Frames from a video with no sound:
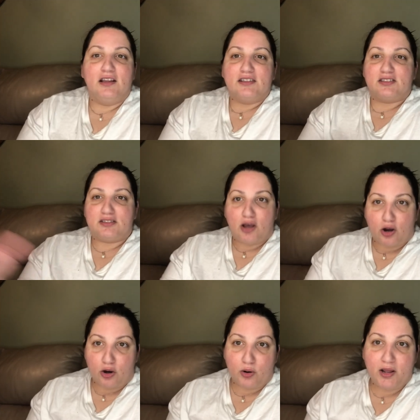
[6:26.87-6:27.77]

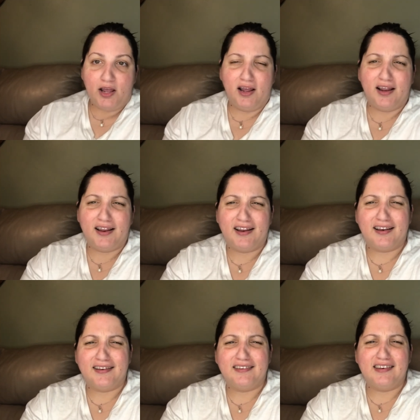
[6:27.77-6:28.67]
So,
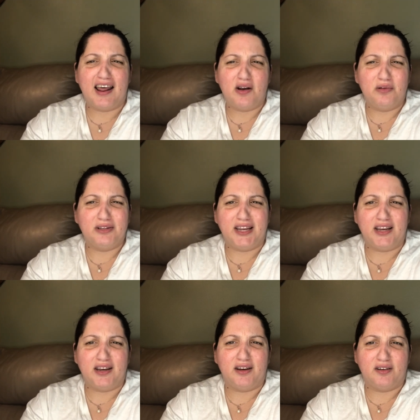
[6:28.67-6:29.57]
not
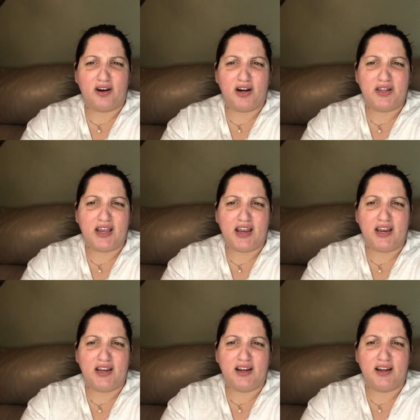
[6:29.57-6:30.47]
only are
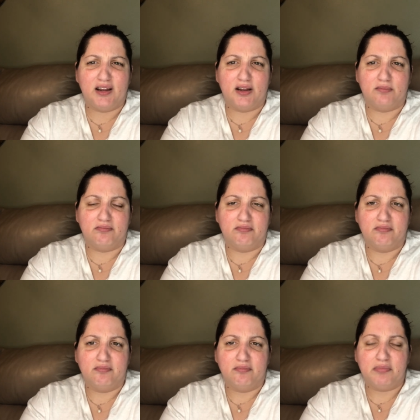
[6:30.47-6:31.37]
they
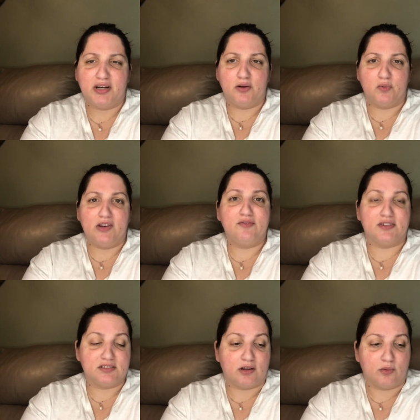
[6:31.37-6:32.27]
putting
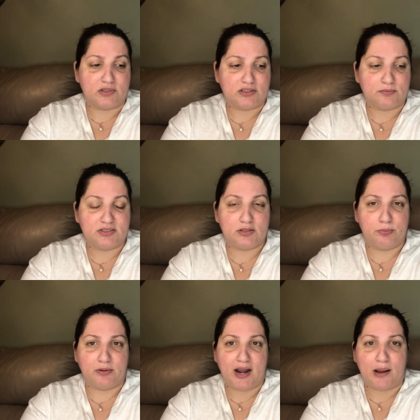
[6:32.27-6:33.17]
refills on, which I'm
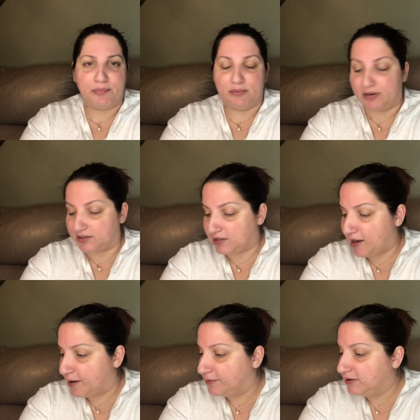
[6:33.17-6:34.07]
super happy about
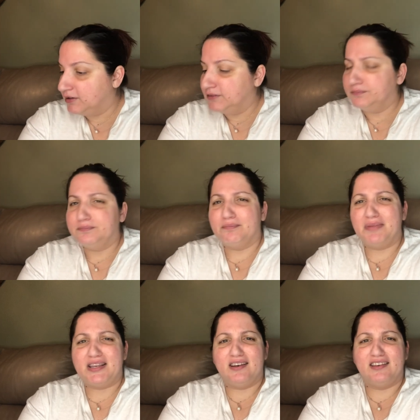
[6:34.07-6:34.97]
that,
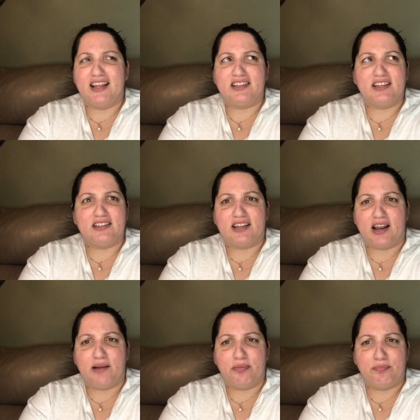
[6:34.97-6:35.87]
but they think that
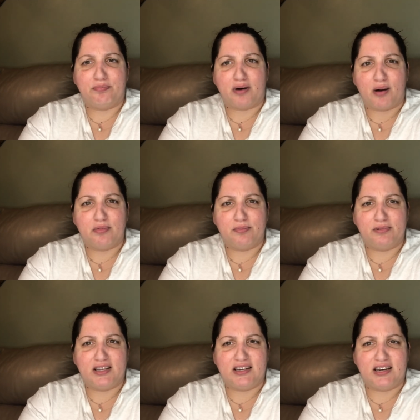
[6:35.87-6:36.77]
I
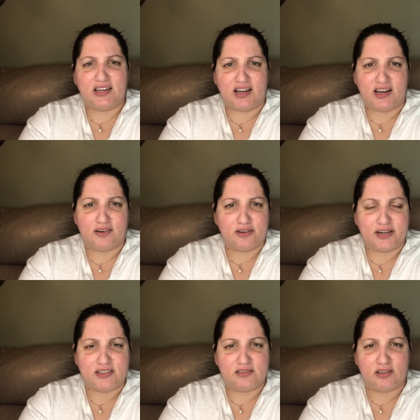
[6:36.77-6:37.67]
probably need an
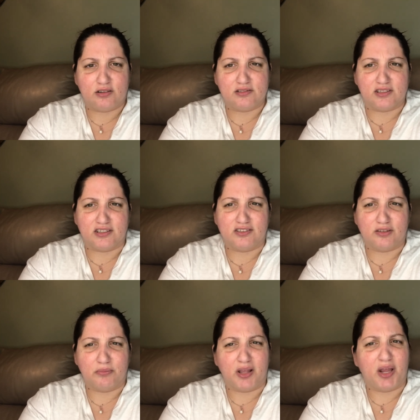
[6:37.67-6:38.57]
increased dosage.
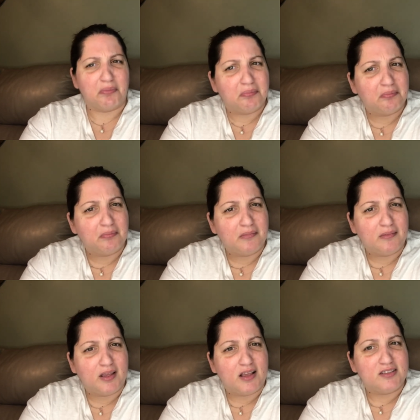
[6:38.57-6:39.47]
So I'm like,
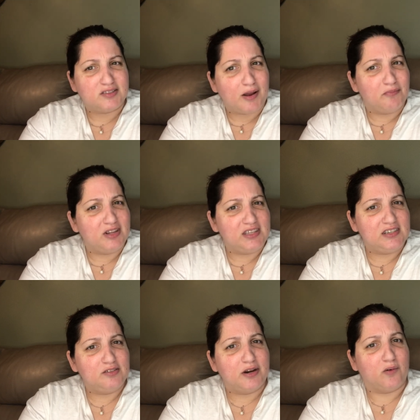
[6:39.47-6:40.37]
so I'm really
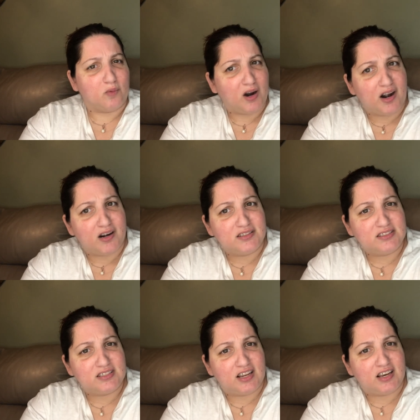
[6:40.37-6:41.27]
doing
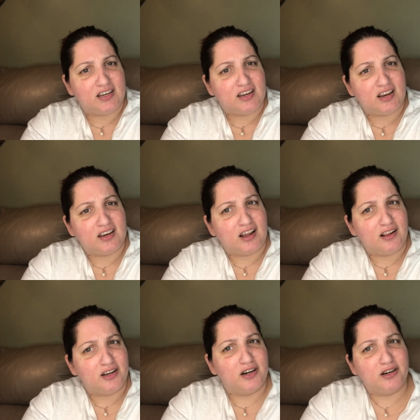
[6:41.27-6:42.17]
worse, and yet
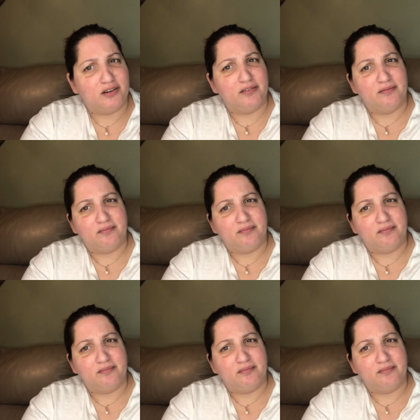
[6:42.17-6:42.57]
y'all are...